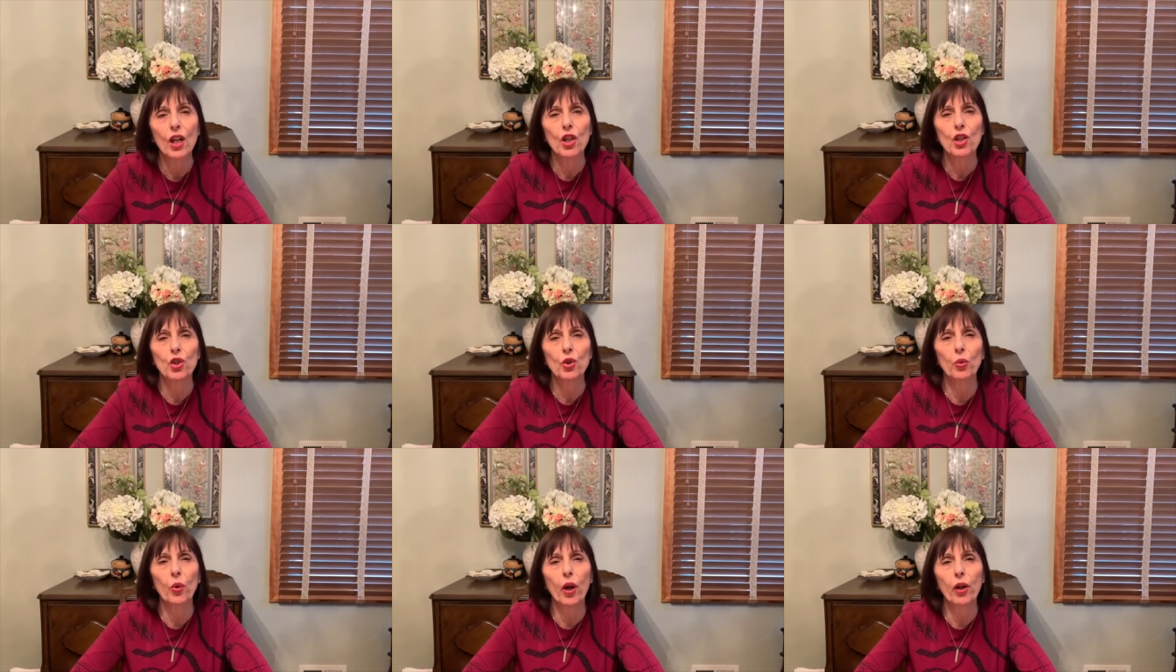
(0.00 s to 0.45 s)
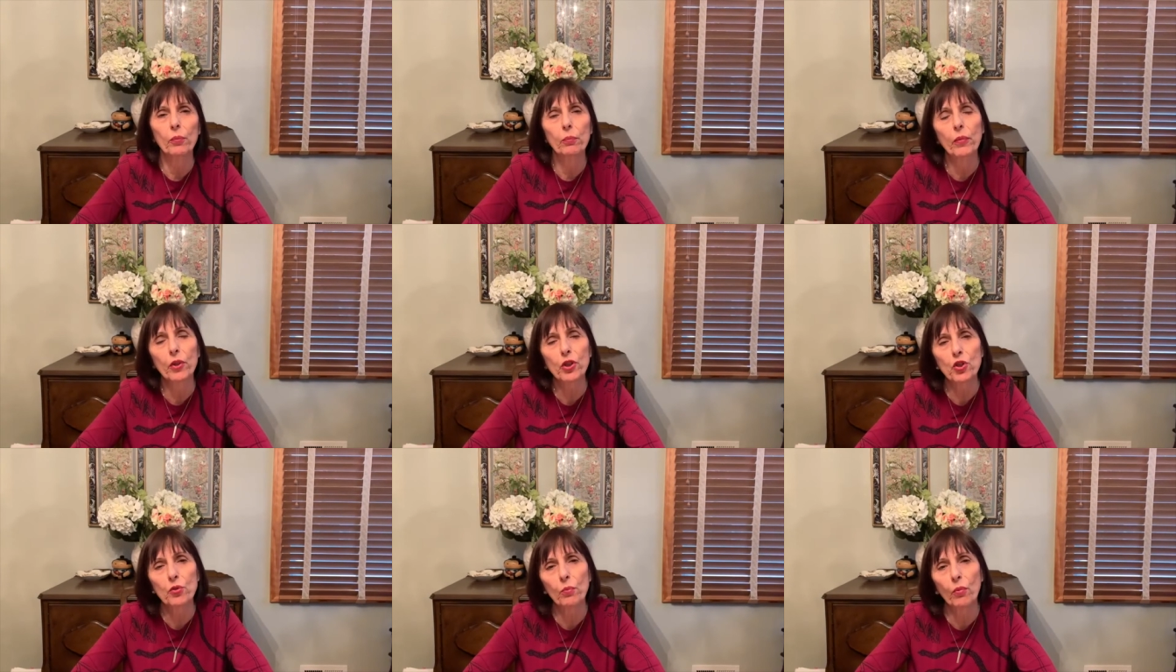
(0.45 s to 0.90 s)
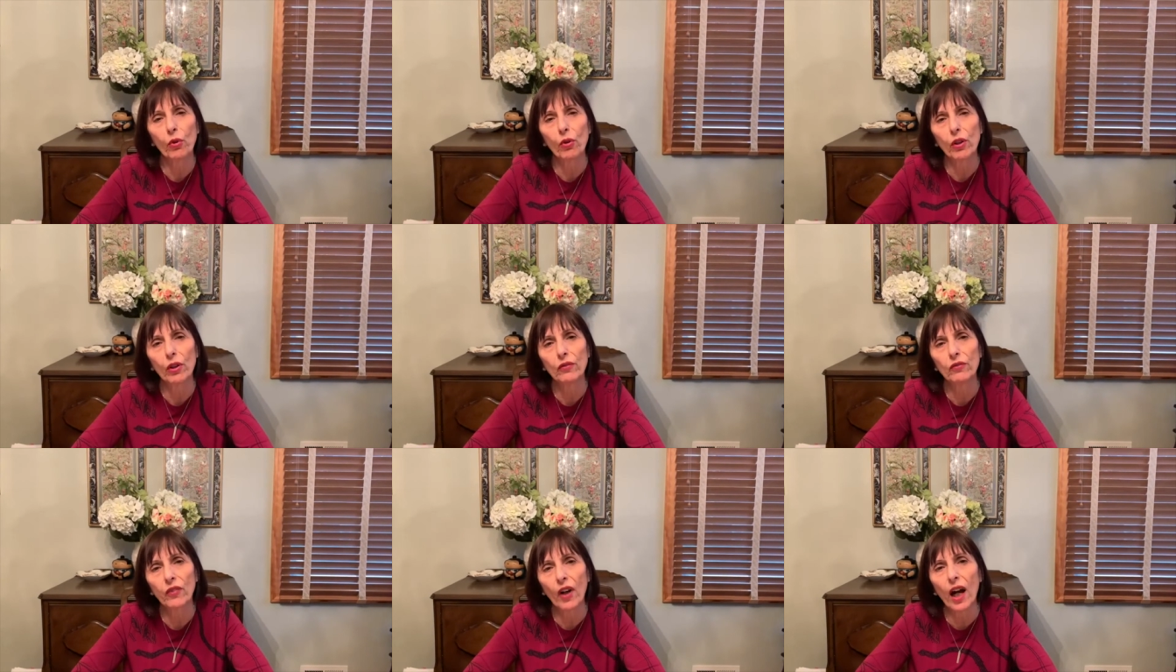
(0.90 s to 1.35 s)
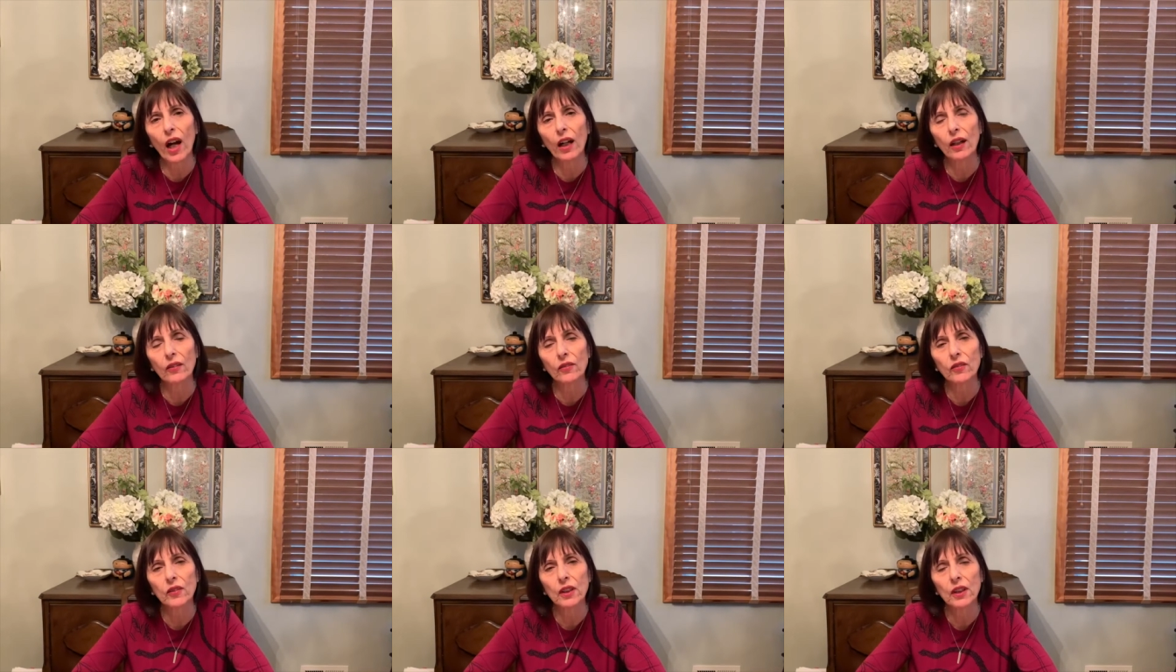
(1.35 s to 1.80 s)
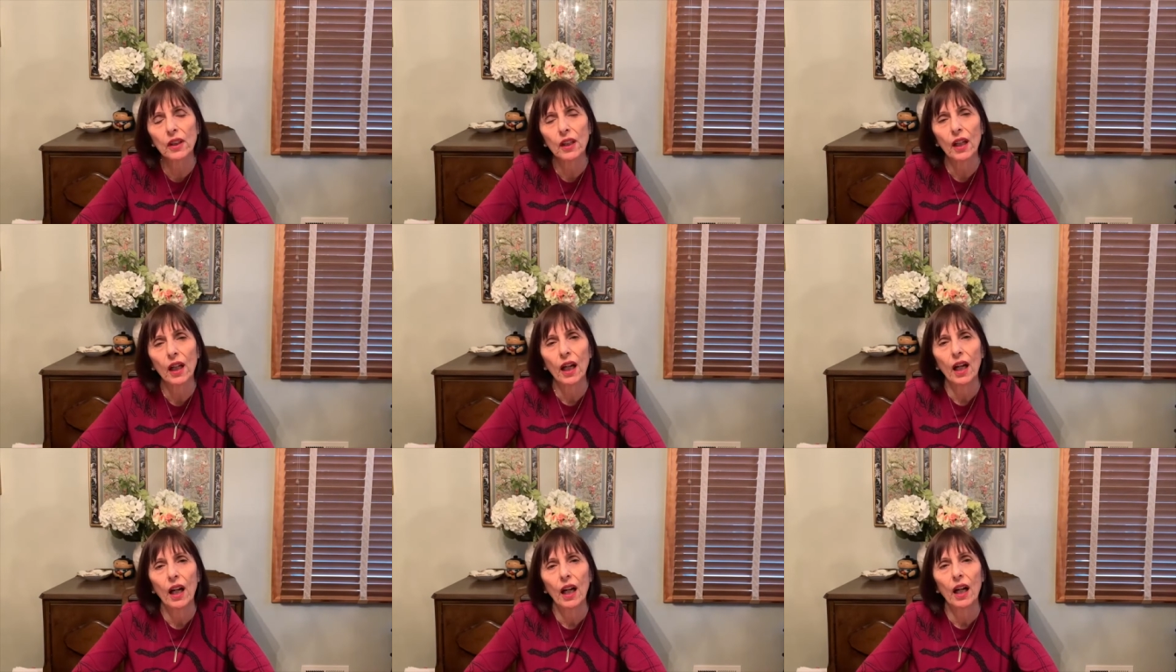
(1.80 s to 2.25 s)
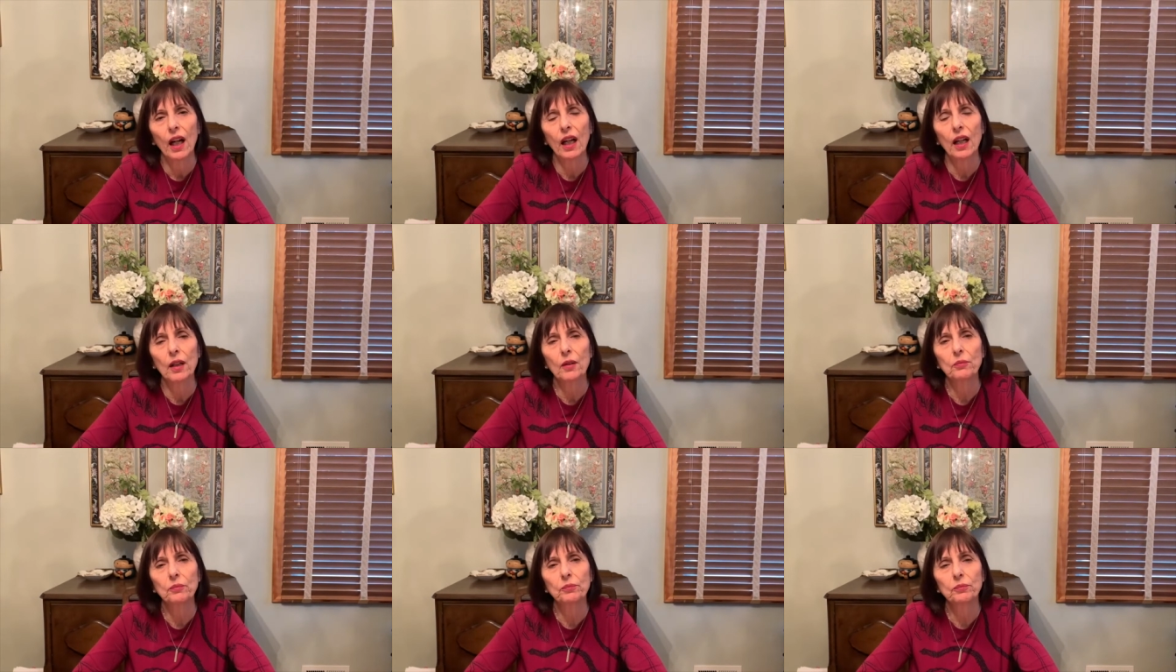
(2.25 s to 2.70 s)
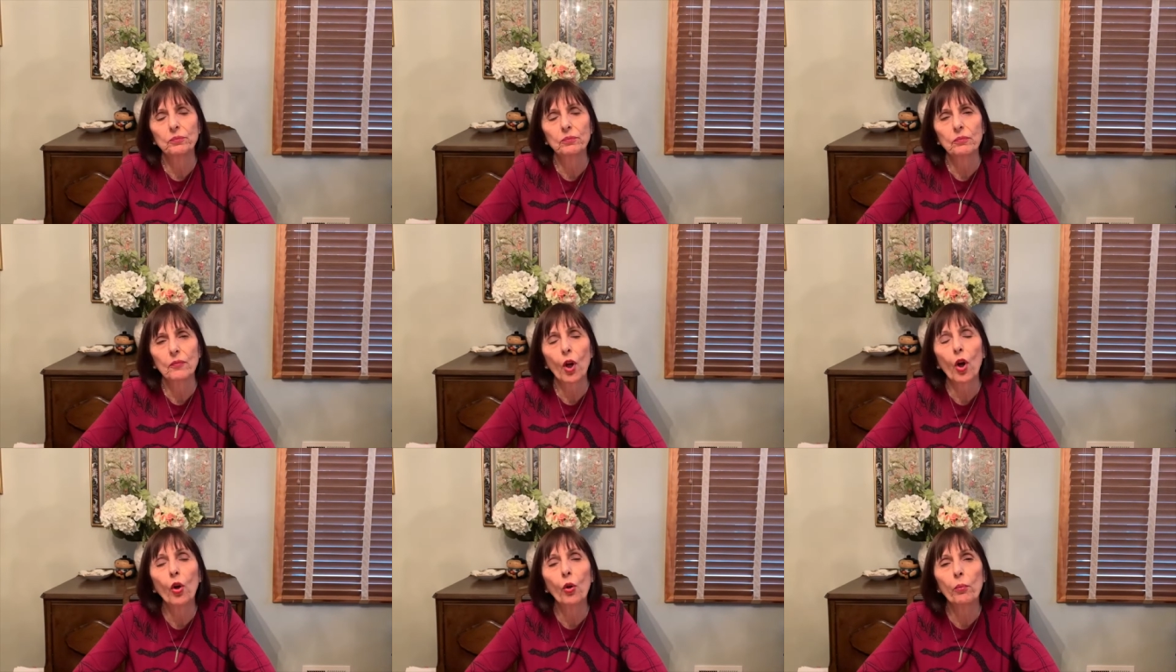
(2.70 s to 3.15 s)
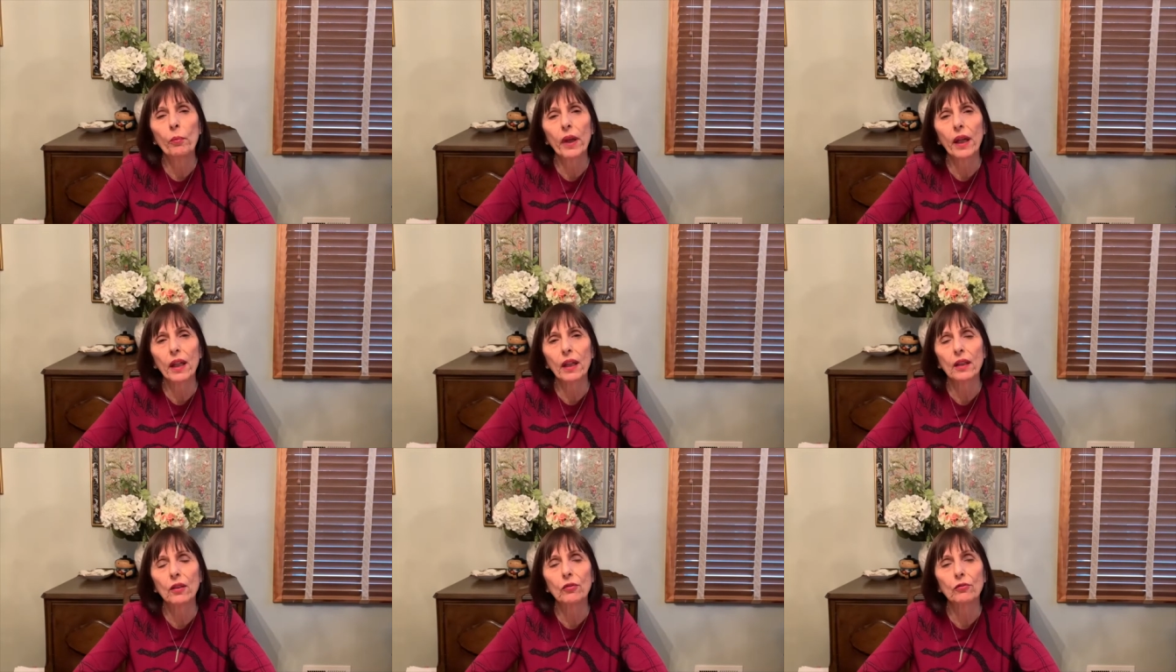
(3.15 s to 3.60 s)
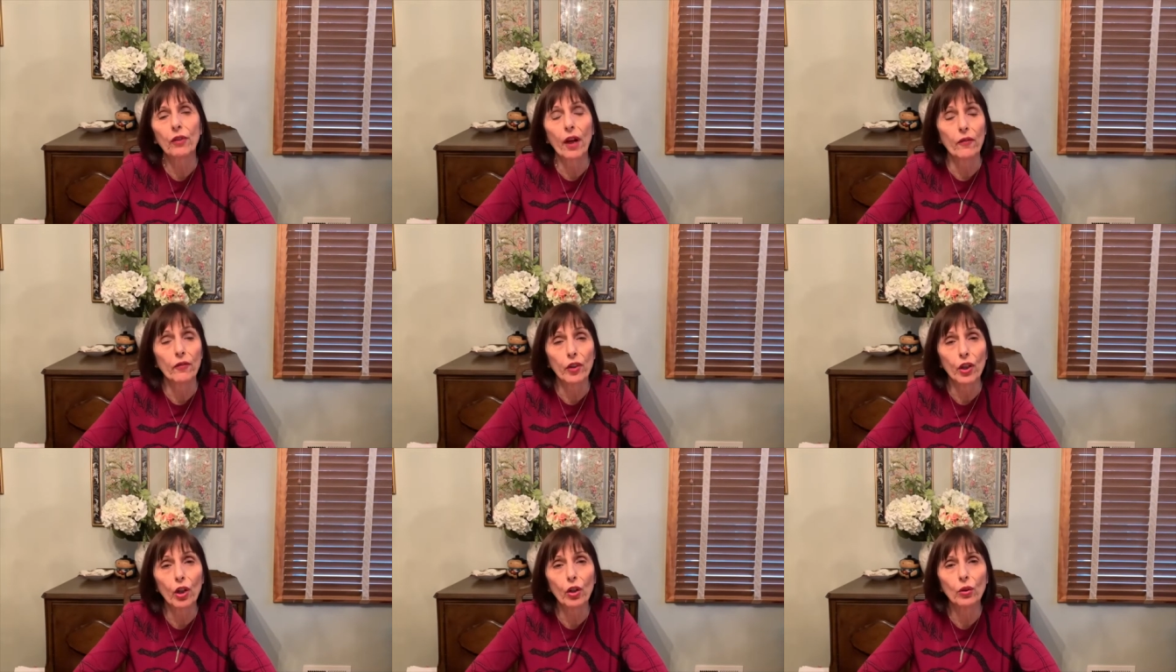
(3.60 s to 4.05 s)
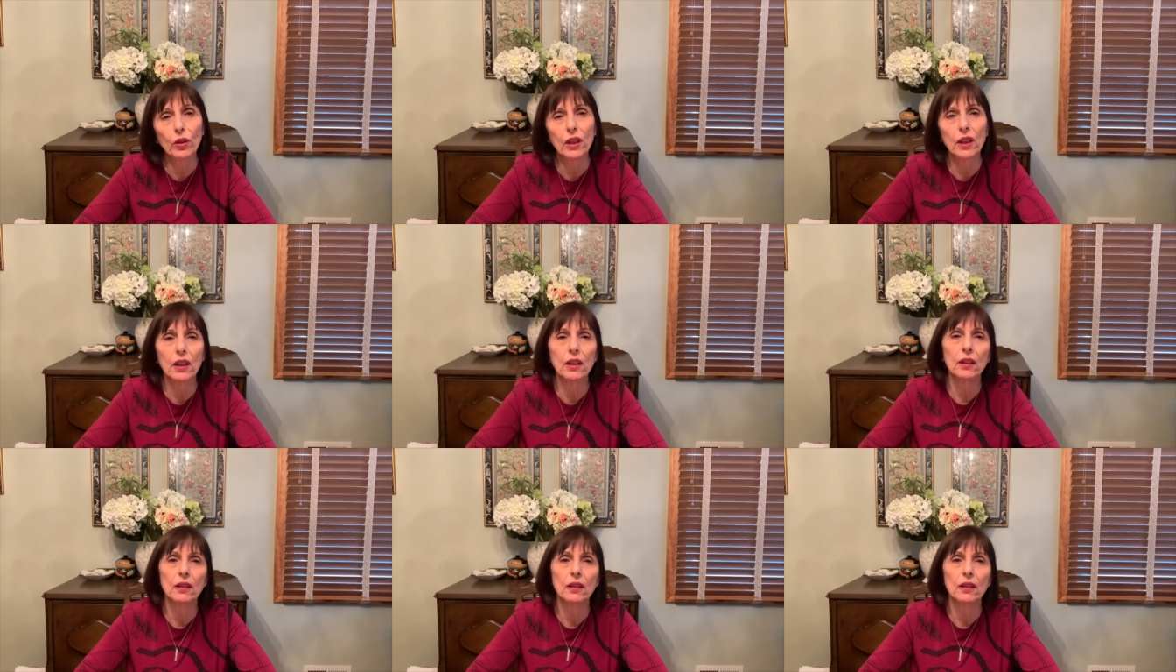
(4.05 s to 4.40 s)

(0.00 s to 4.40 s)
to her much more involved homemade ravioli,